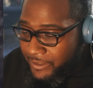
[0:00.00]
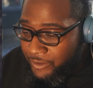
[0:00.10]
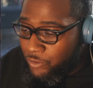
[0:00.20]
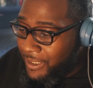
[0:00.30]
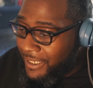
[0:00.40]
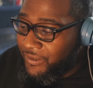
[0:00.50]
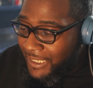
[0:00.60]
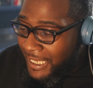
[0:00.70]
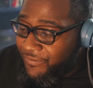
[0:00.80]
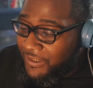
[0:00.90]
You do
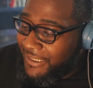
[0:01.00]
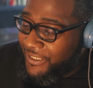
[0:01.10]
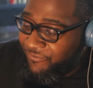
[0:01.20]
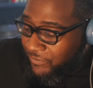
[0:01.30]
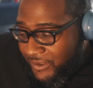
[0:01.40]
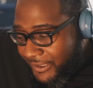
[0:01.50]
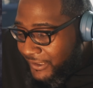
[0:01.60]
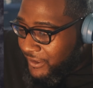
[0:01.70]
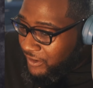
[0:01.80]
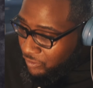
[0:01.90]
everything from the
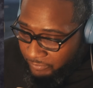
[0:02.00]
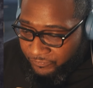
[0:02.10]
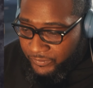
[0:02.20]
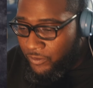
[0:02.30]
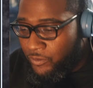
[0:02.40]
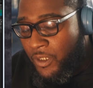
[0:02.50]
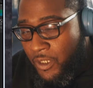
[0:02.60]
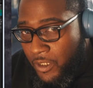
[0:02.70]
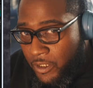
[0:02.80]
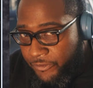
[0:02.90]
session is going to flow
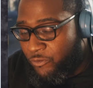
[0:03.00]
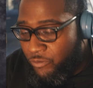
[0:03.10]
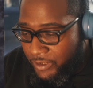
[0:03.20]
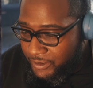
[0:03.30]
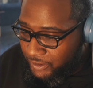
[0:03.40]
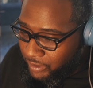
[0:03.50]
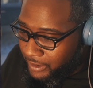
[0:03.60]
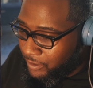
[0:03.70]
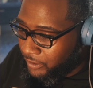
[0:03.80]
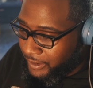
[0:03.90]
through this
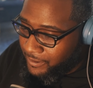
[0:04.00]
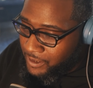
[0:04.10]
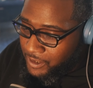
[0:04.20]
track, okay?